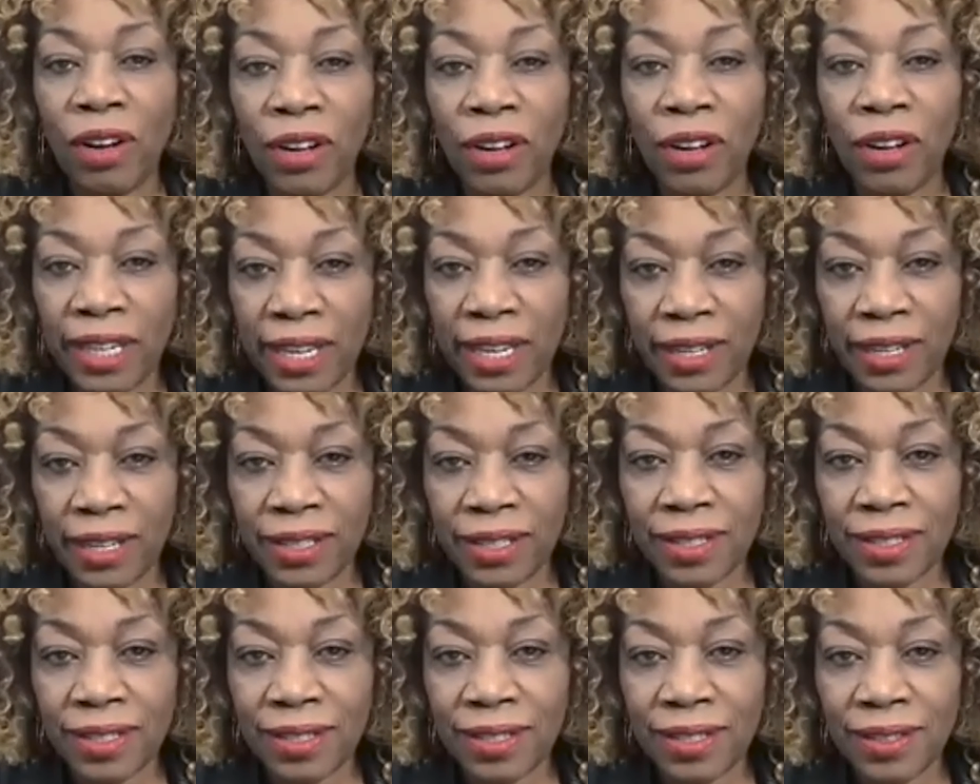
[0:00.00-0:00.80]
their
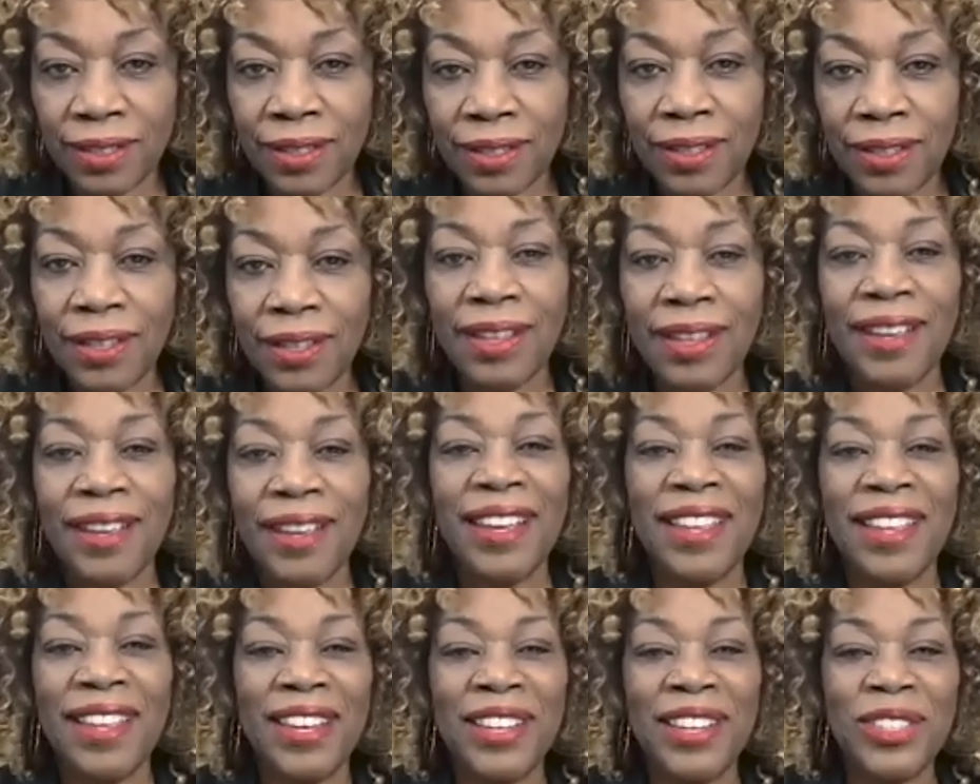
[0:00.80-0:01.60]
audience
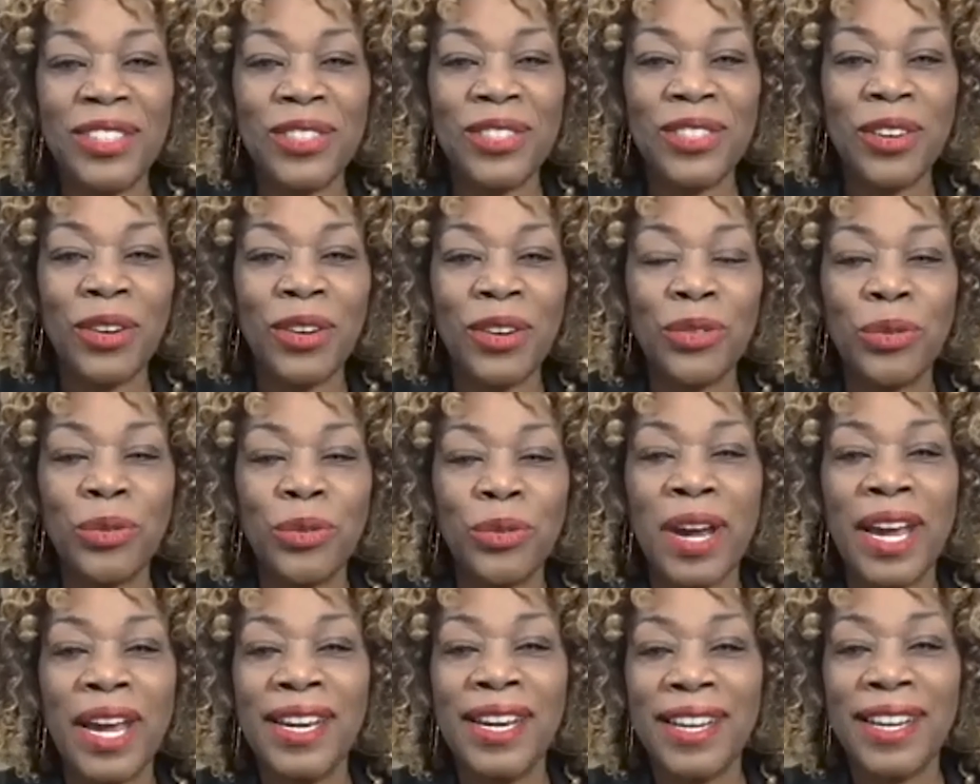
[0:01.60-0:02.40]
and they start
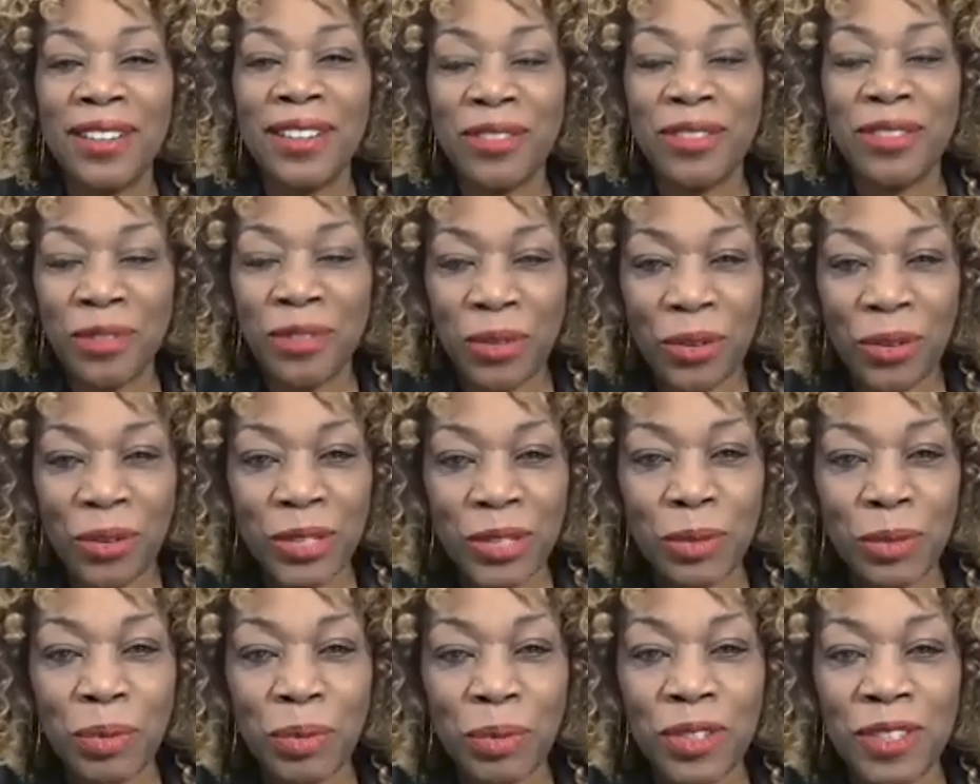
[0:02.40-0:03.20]
writing
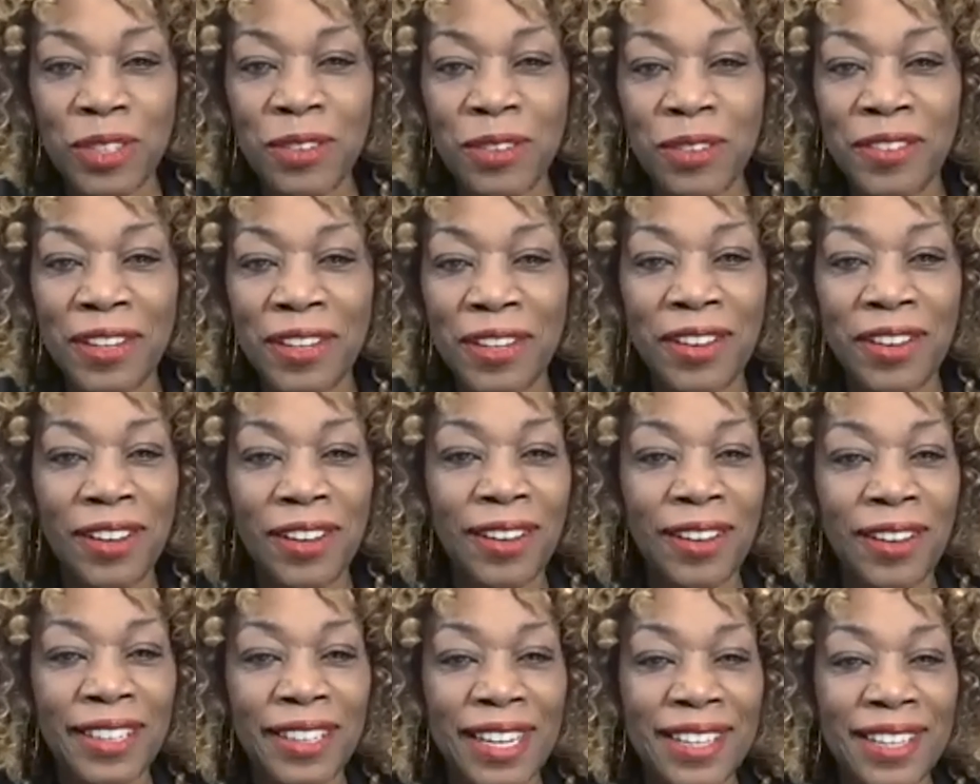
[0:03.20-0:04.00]
for a specific
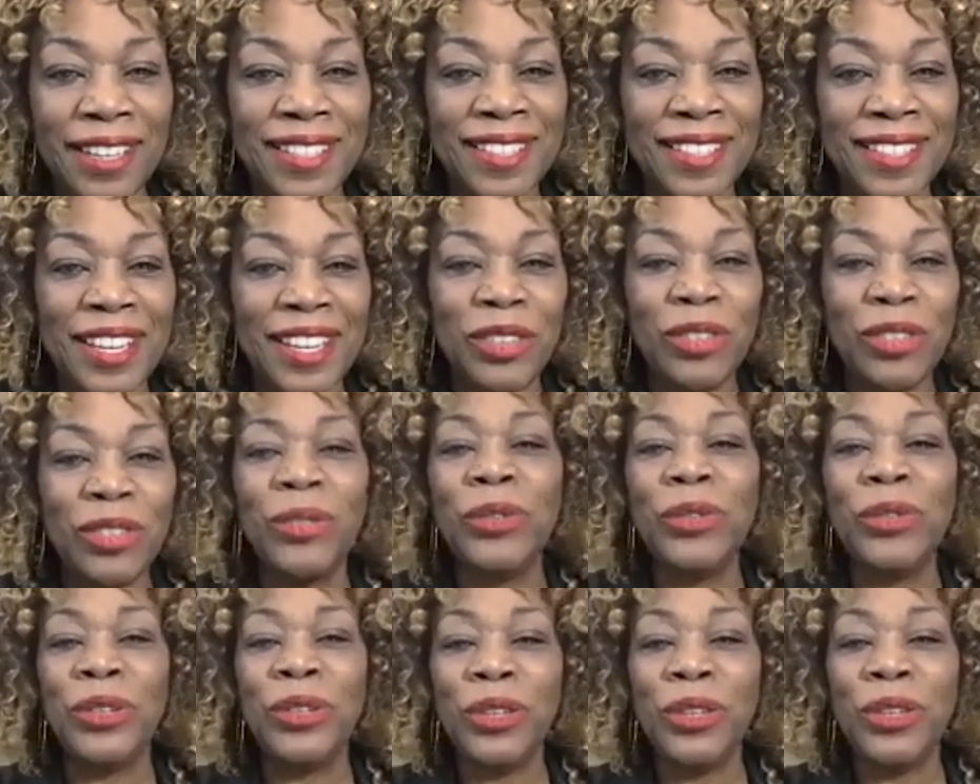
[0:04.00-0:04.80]
audience, then
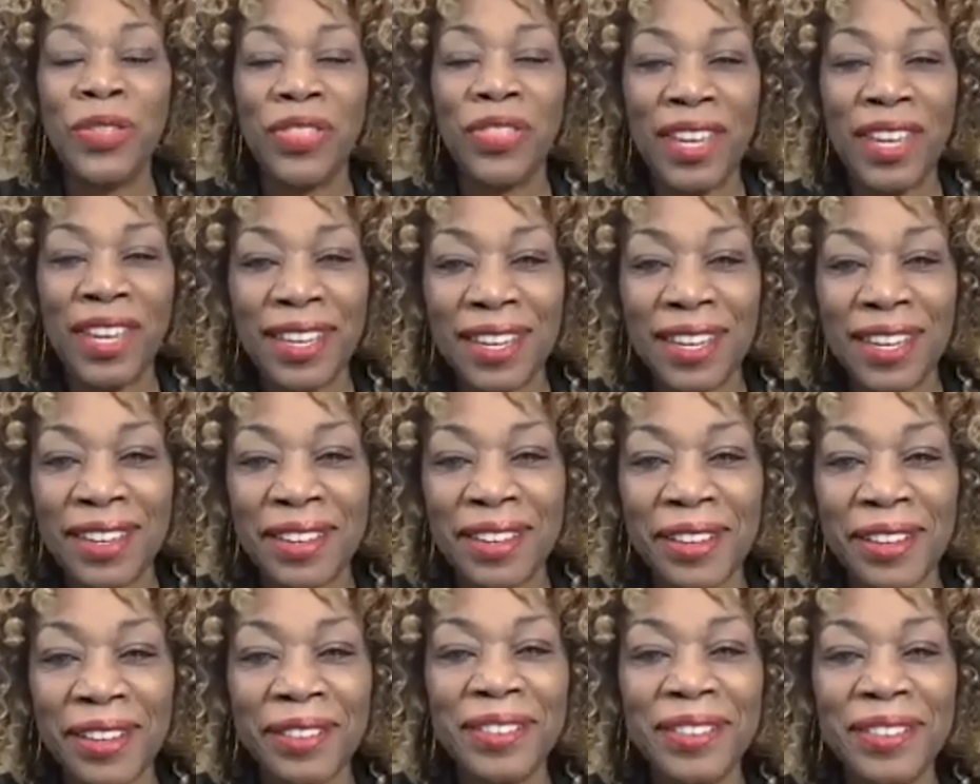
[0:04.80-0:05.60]
who are you
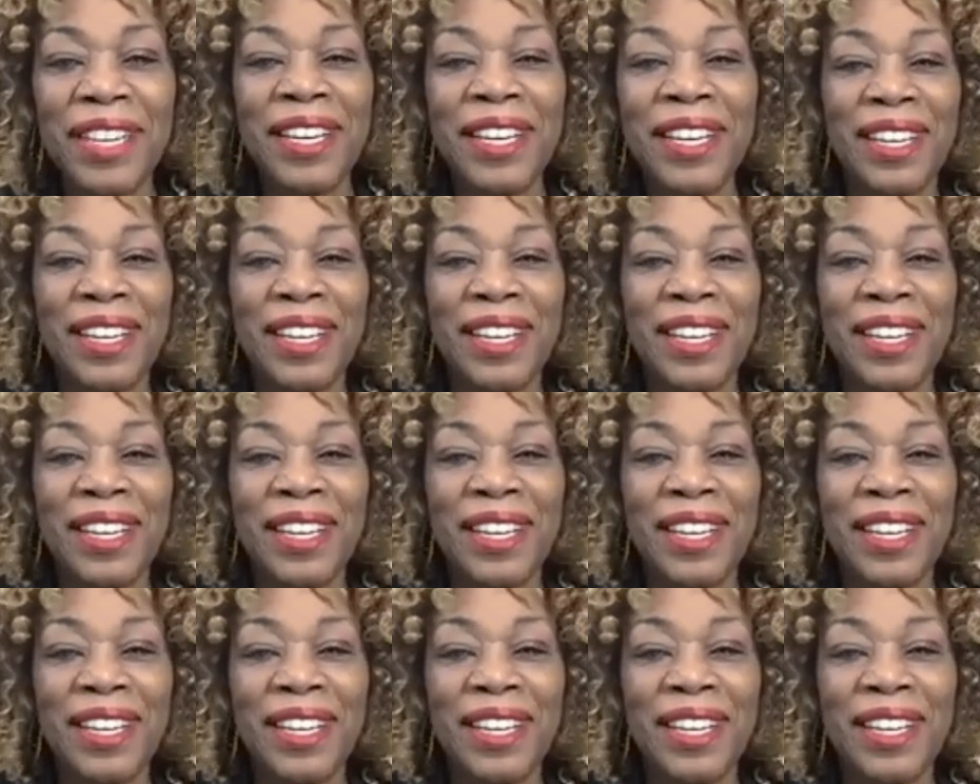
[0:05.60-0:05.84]
thinking of,